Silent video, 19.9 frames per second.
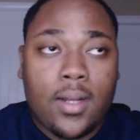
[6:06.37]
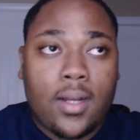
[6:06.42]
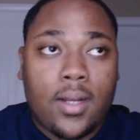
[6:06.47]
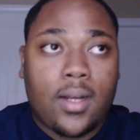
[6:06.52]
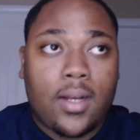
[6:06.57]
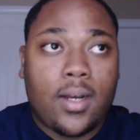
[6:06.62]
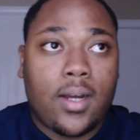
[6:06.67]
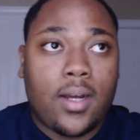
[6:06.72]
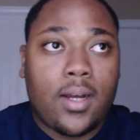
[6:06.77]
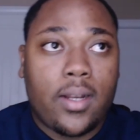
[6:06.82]

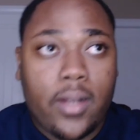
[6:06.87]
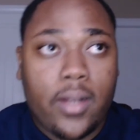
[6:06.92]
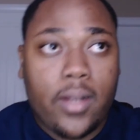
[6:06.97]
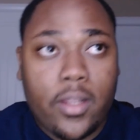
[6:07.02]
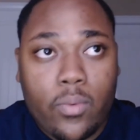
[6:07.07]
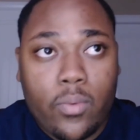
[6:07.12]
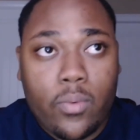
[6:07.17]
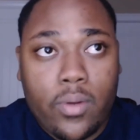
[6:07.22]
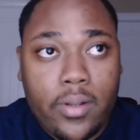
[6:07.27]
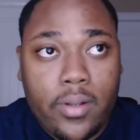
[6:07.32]
Uh, another
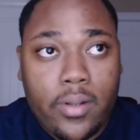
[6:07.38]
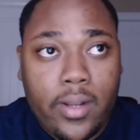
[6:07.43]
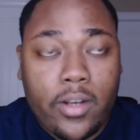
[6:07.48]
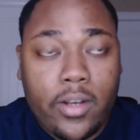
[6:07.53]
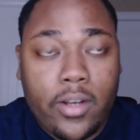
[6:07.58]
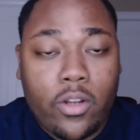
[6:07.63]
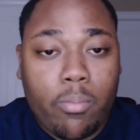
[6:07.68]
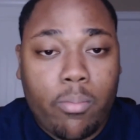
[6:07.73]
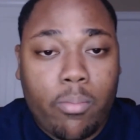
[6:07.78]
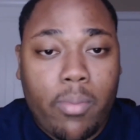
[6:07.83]
one that I
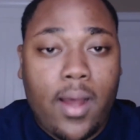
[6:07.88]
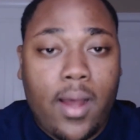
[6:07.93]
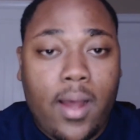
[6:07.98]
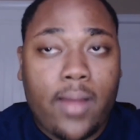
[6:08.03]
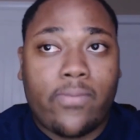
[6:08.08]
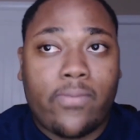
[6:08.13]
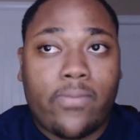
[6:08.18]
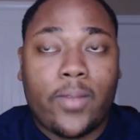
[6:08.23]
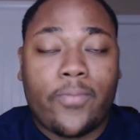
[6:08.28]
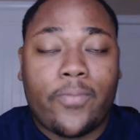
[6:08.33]
don't buy,
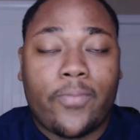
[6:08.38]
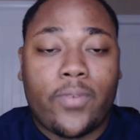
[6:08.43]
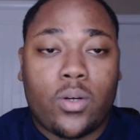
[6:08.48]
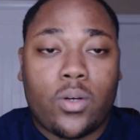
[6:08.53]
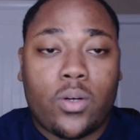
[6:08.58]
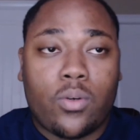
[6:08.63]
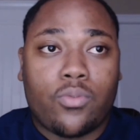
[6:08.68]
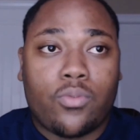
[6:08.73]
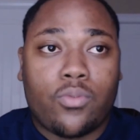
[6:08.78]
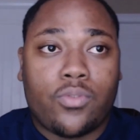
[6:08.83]
flip
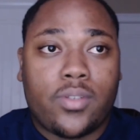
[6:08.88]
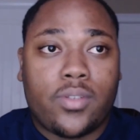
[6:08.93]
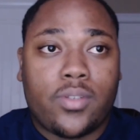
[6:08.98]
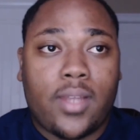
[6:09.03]
phones.